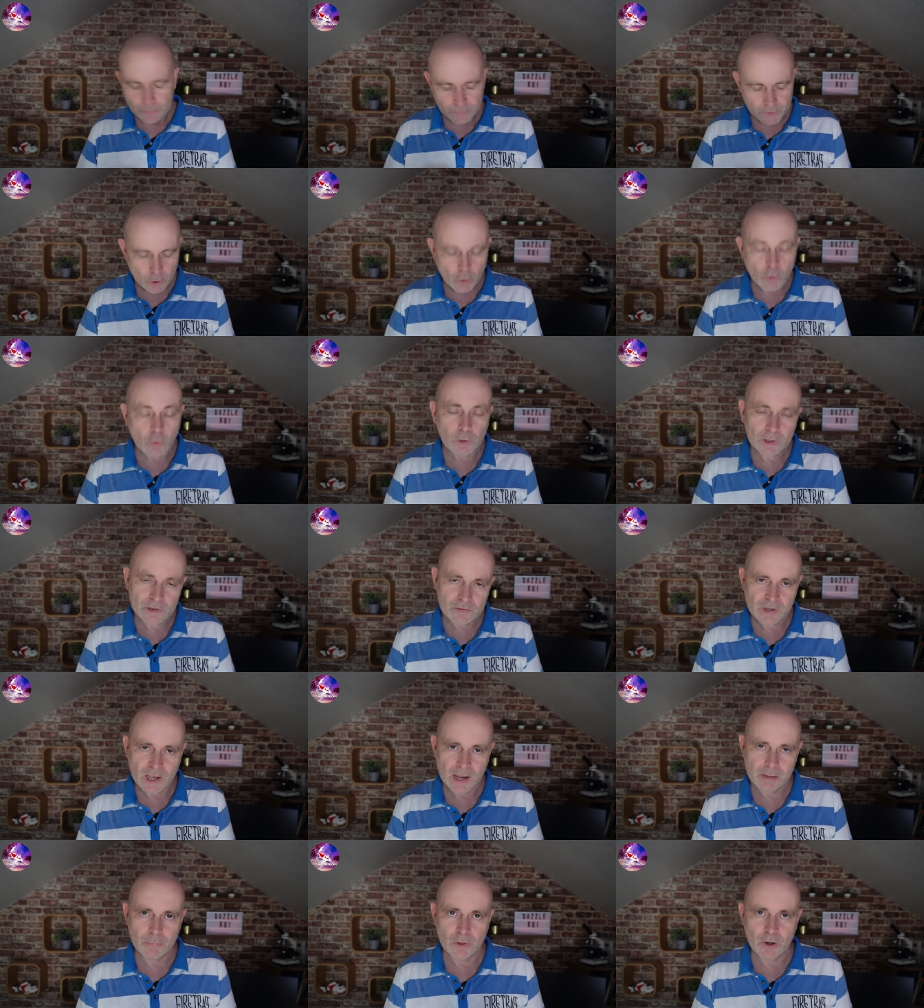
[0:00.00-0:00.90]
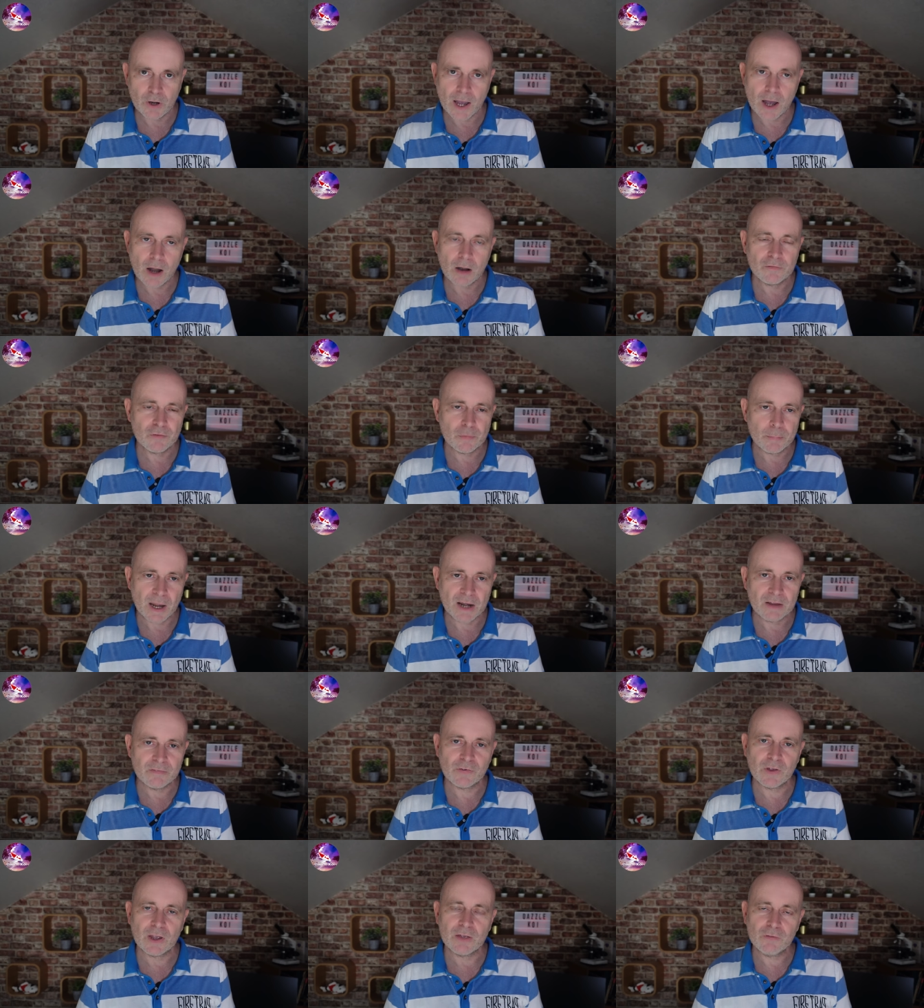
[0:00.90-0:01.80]
The only time they are of a
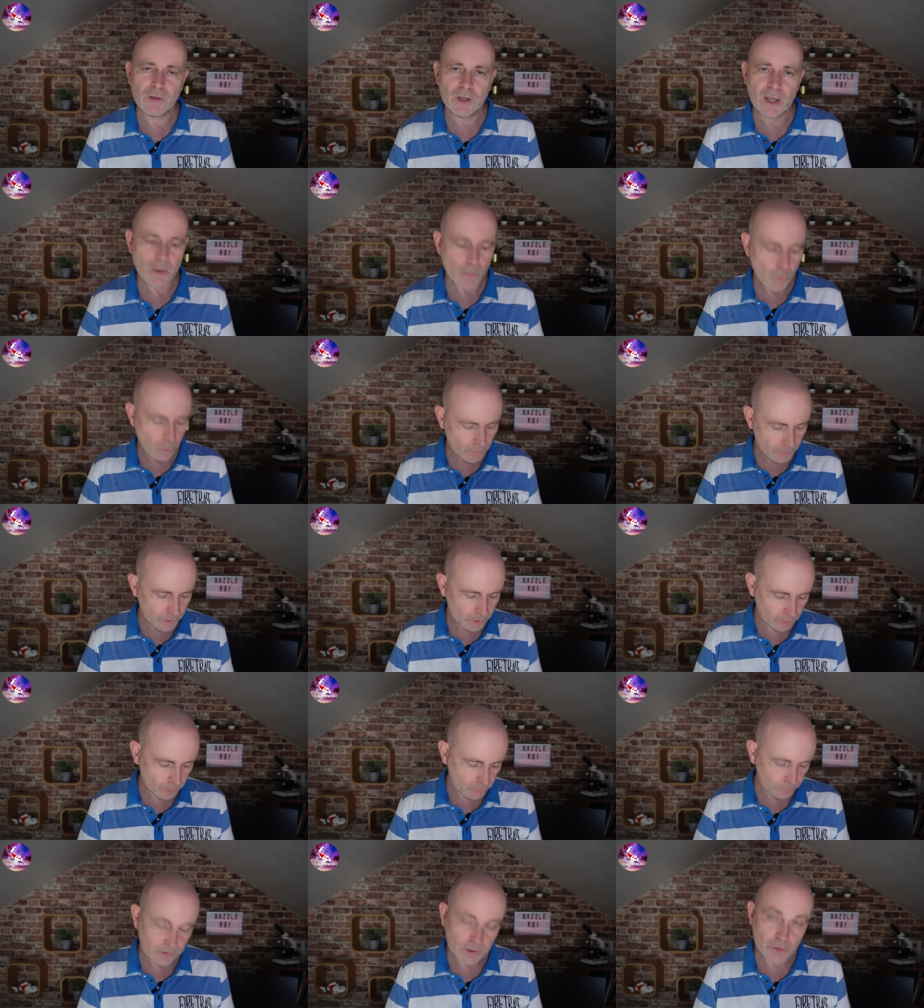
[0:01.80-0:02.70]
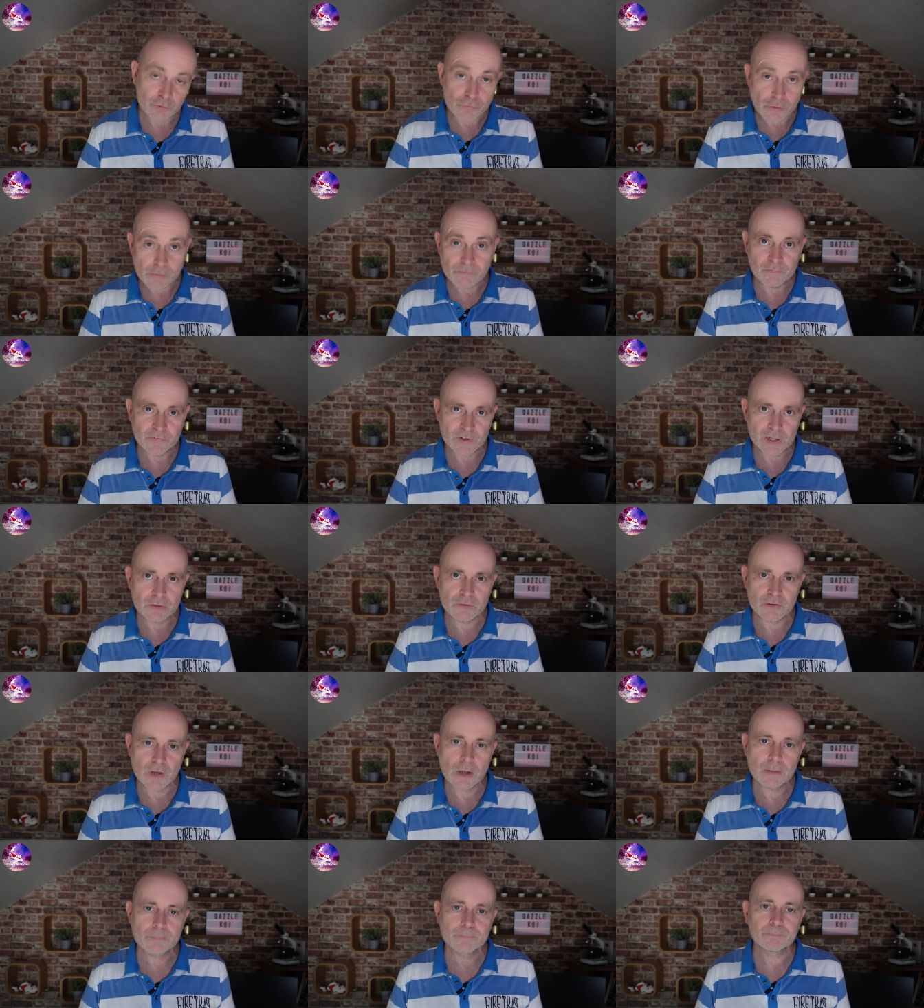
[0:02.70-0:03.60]
benefit, if you get one that goes in a drum
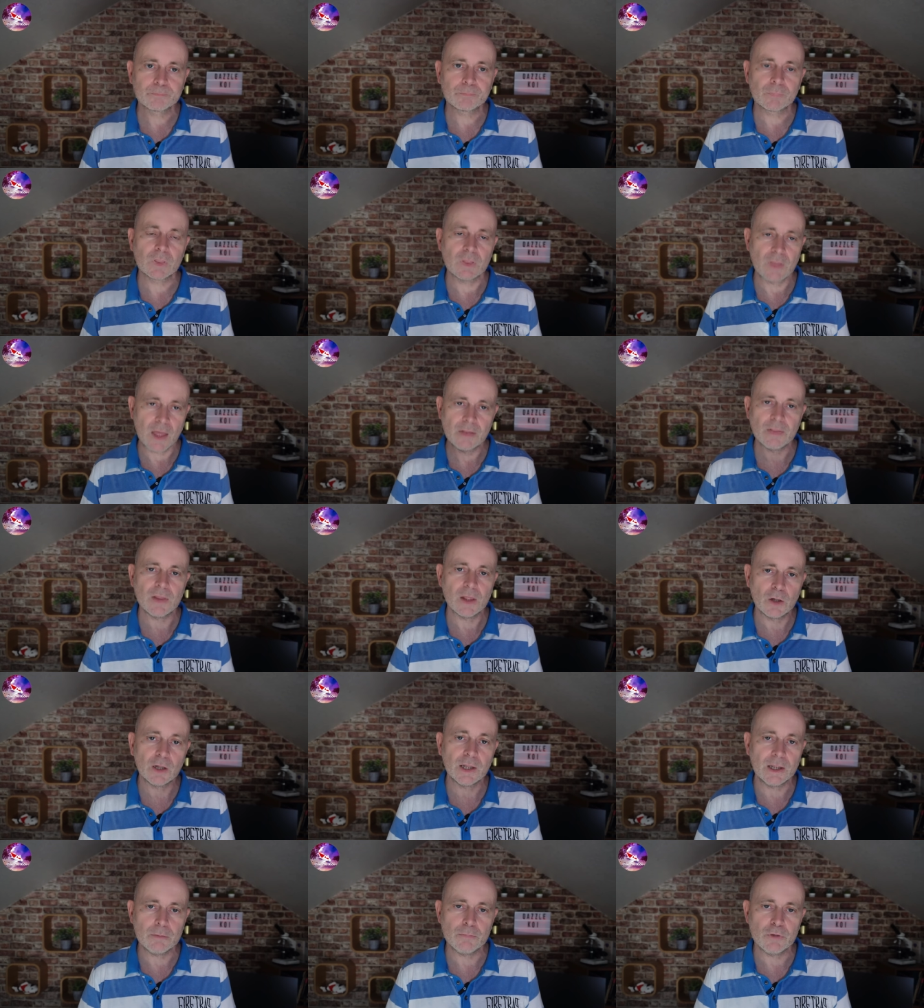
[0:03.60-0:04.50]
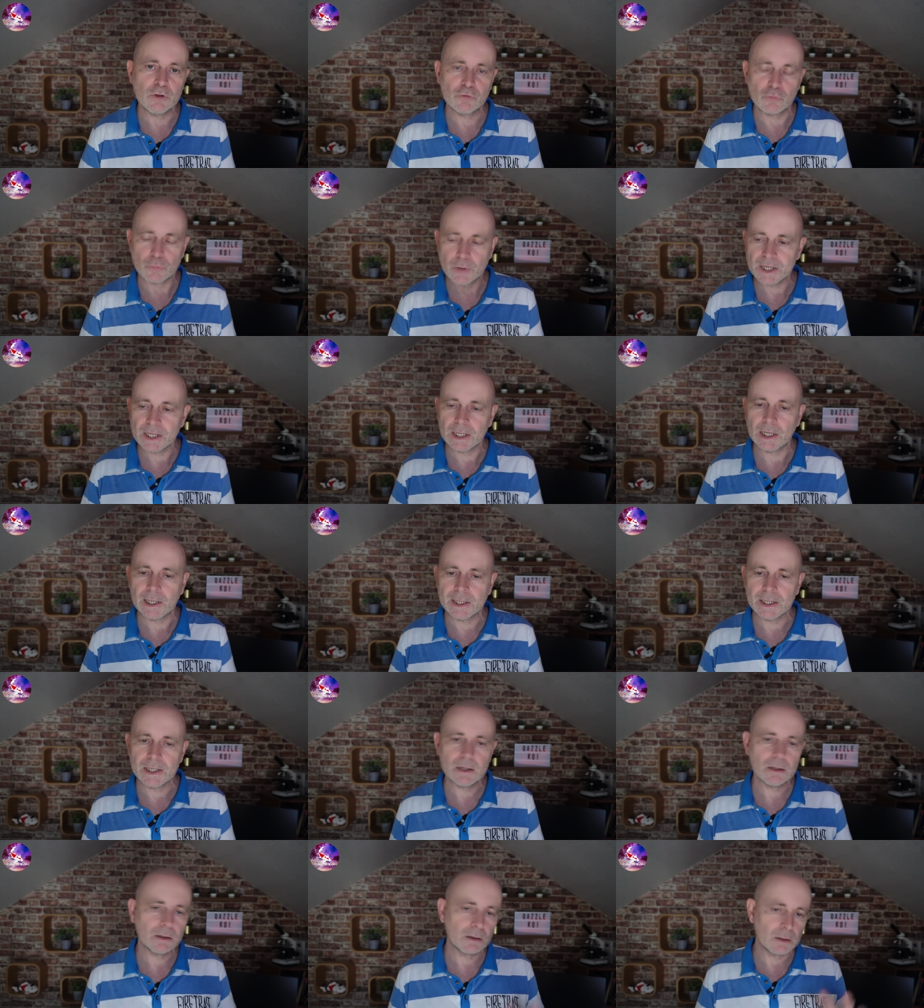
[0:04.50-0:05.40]
filter, then they'll keep your screen clean,